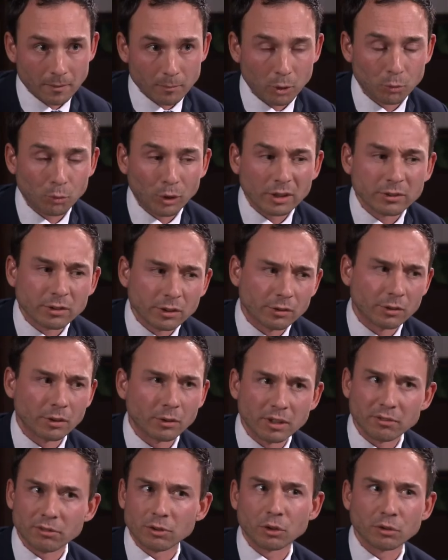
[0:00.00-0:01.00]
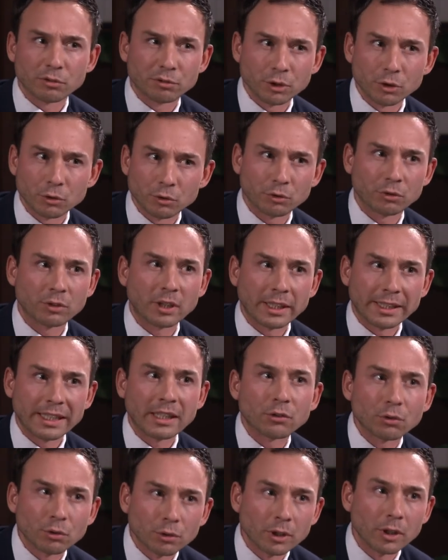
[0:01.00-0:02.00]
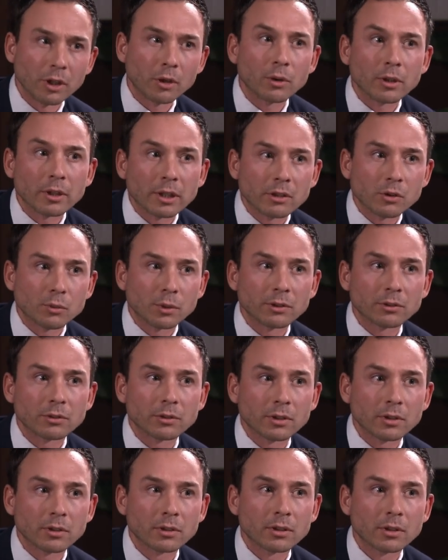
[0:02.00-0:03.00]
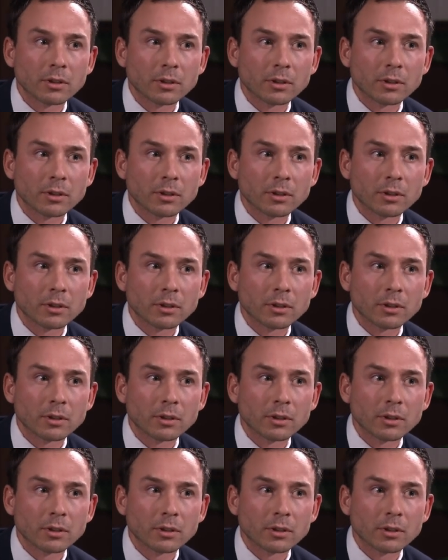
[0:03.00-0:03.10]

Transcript: But why is it so difficult for you to say yes or no on that question?